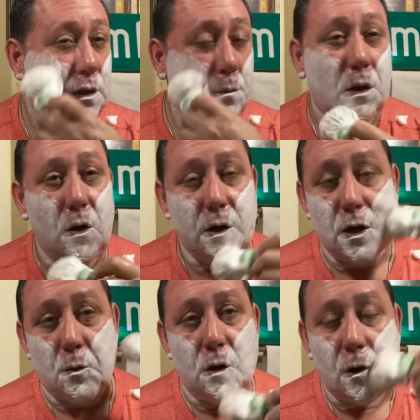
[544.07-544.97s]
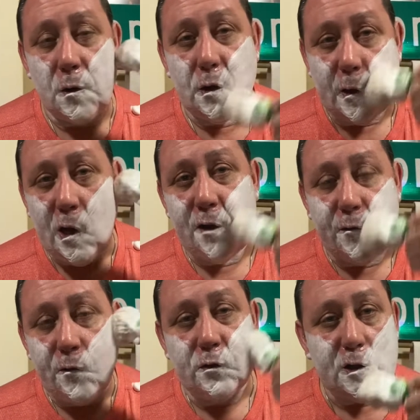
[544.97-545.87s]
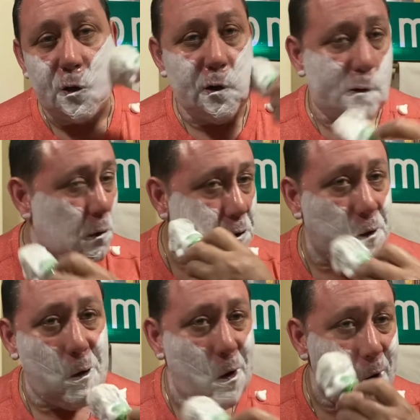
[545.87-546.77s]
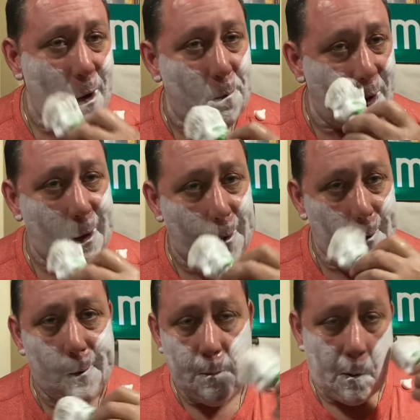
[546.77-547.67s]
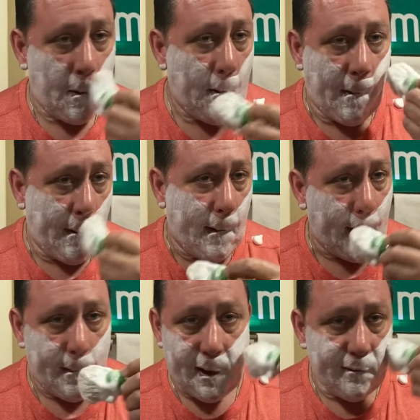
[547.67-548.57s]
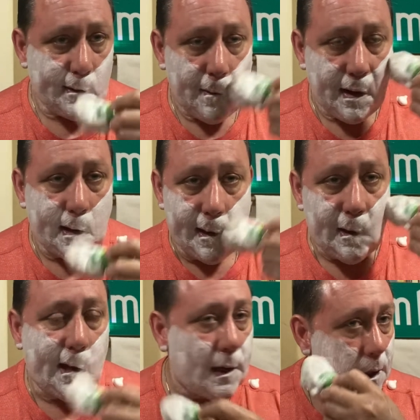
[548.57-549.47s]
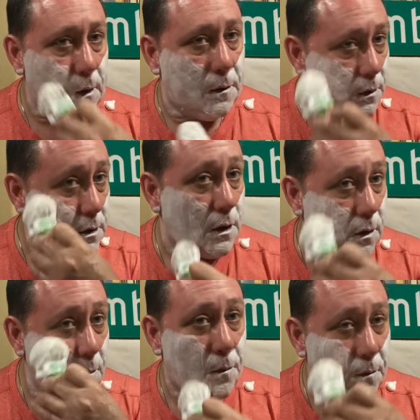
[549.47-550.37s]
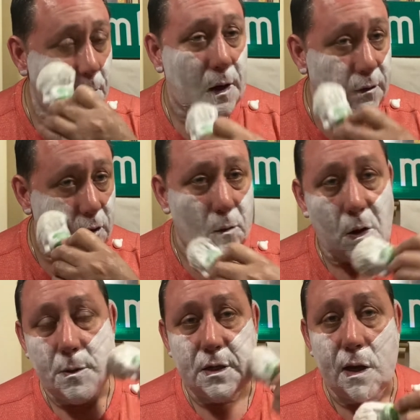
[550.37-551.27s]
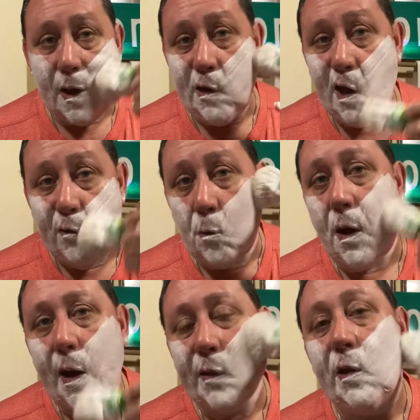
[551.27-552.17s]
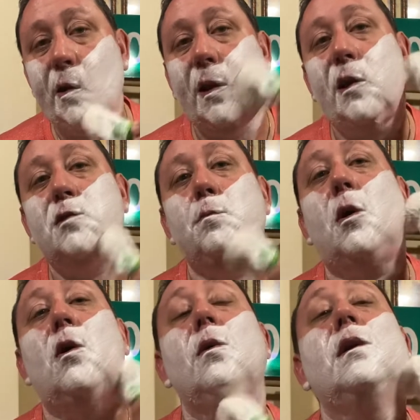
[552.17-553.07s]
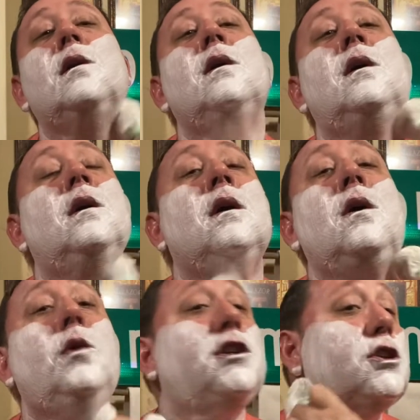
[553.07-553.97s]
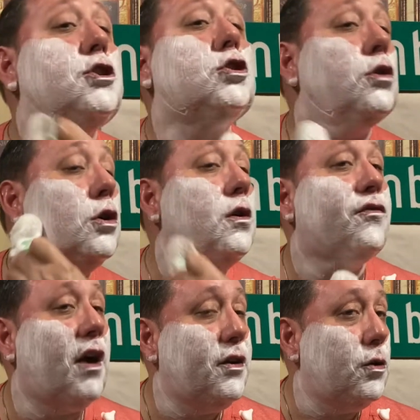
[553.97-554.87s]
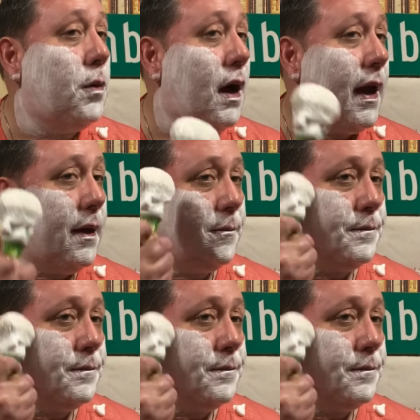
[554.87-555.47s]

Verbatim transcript: baloney commercial or the Life cereal commercial, go ahead, Mikey will, you know, give it to Mikey, he'll like it. So many of you are probably saying, hey, Dave will buy it, then he'll let us borrow it. Which is true if I do buy it.